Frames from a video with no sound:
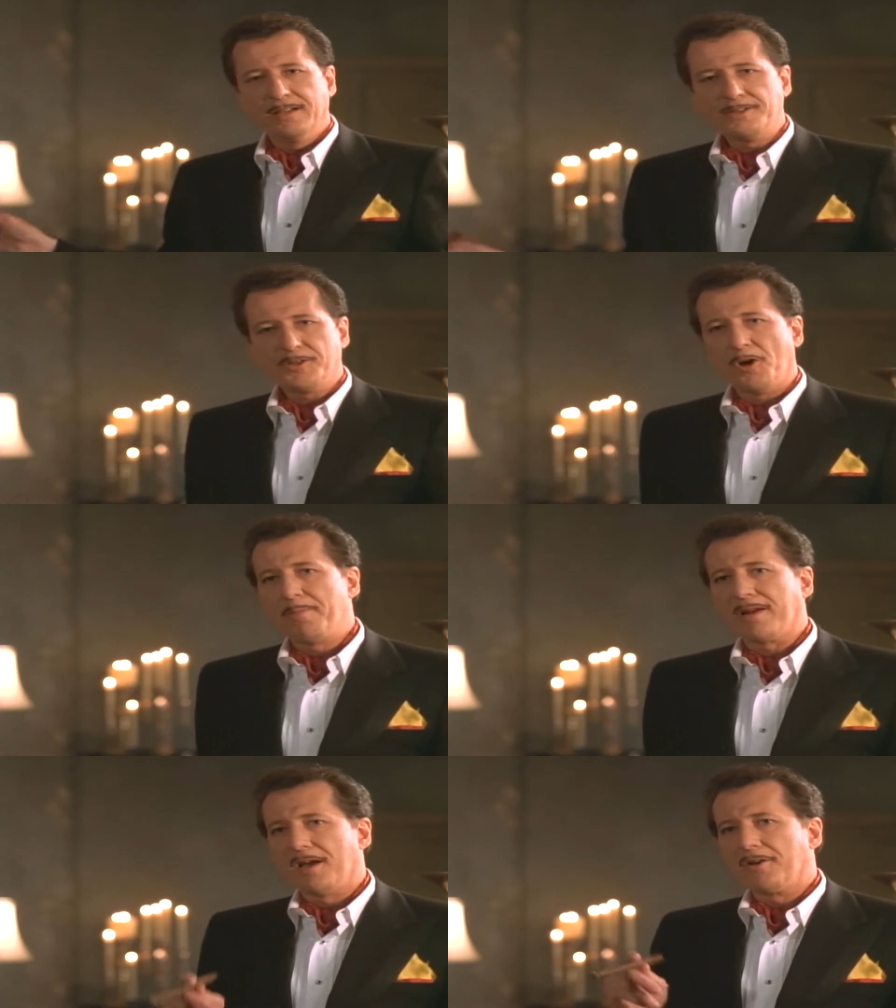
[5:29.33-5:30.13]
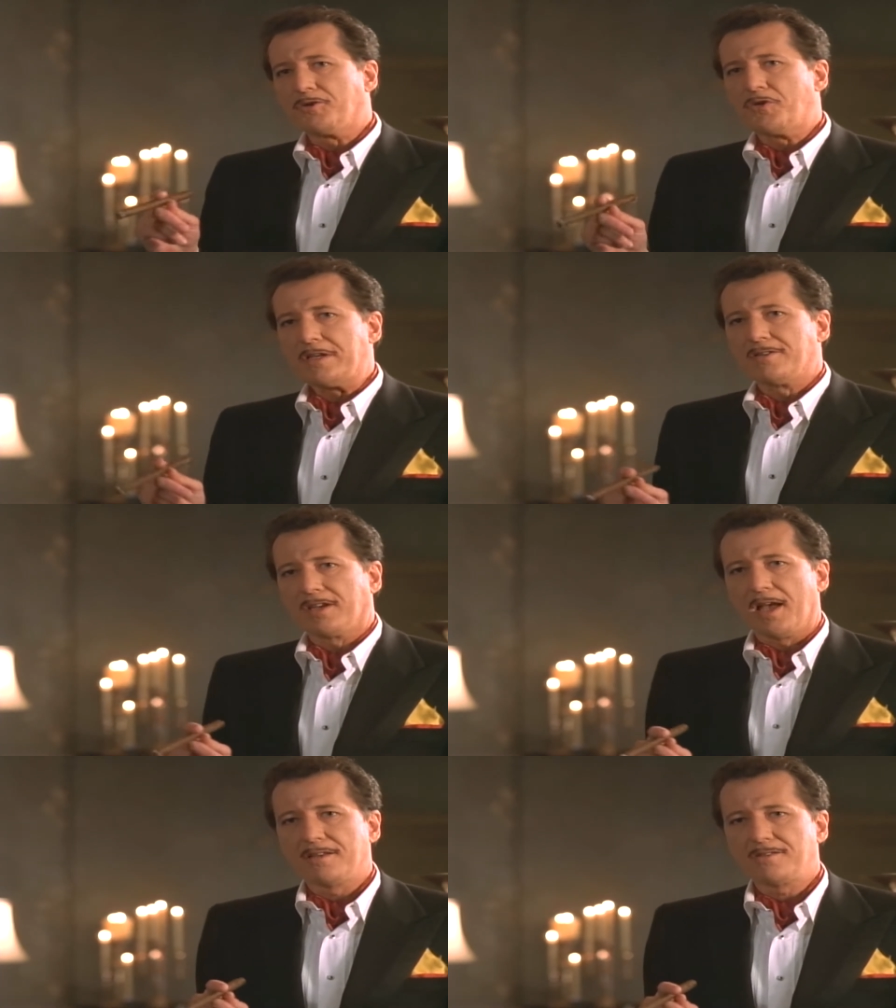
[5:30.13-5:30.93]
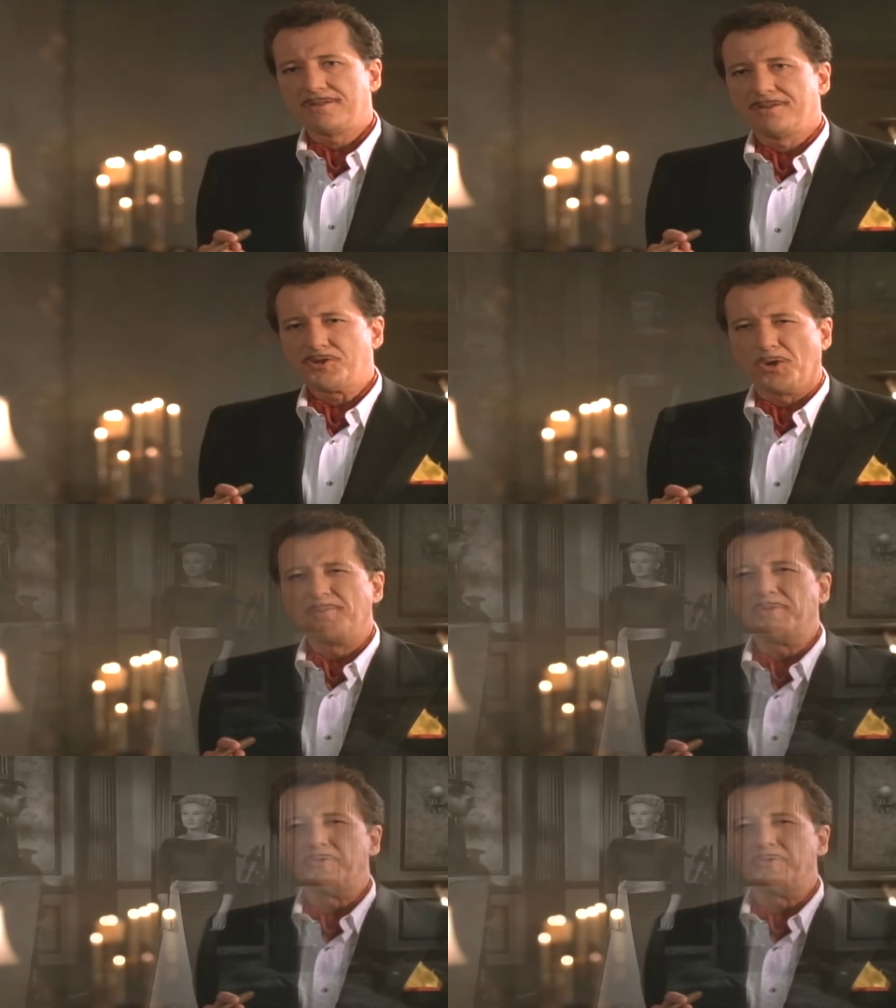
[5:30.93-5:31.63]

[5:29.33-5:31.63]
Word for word: Let's go back down and greet your guests. Show them the